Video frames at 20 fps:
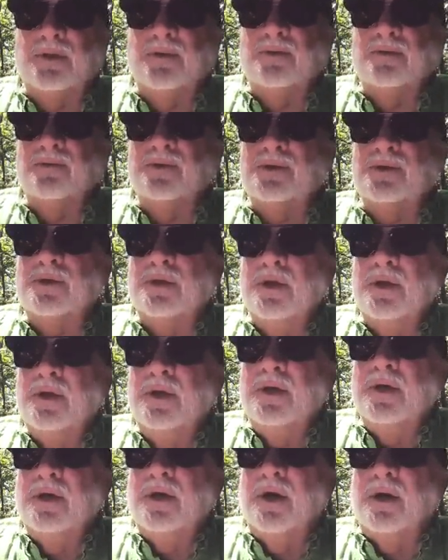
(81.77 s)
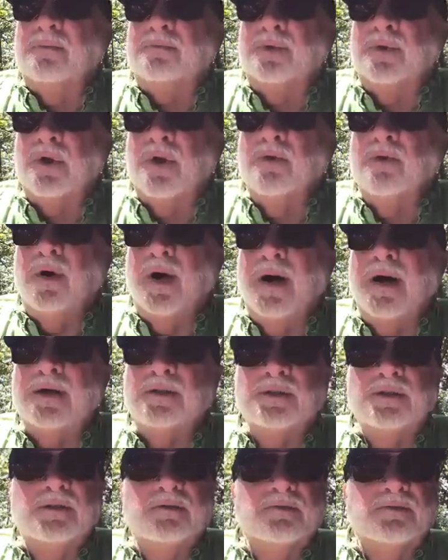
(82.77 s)
There was a
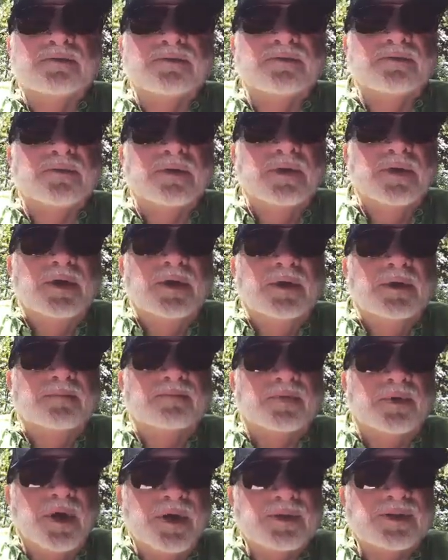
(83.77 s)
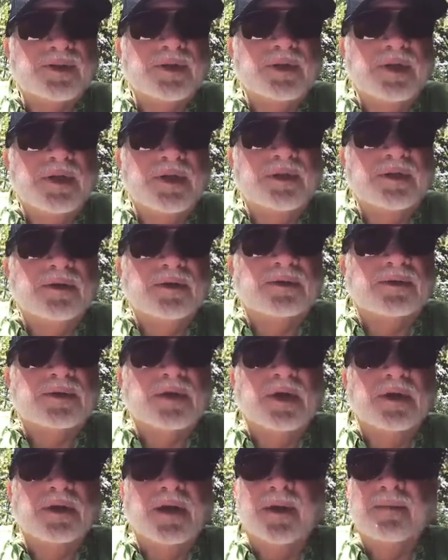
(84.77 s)
proactive president who
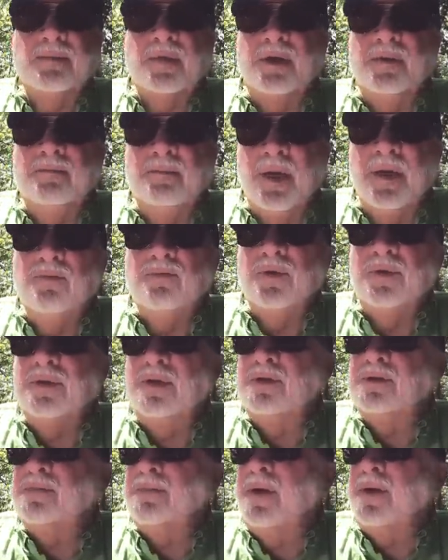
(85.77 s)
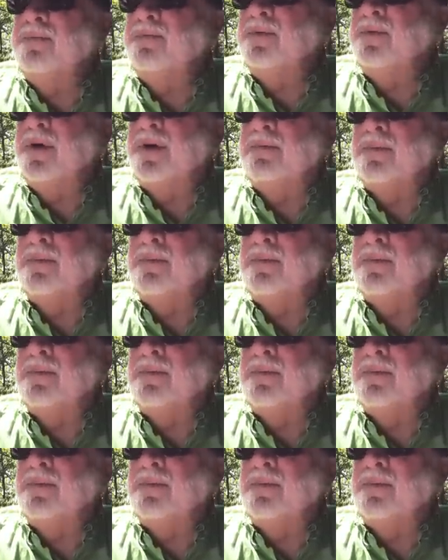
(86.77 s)
said, I'm going to meet with these people.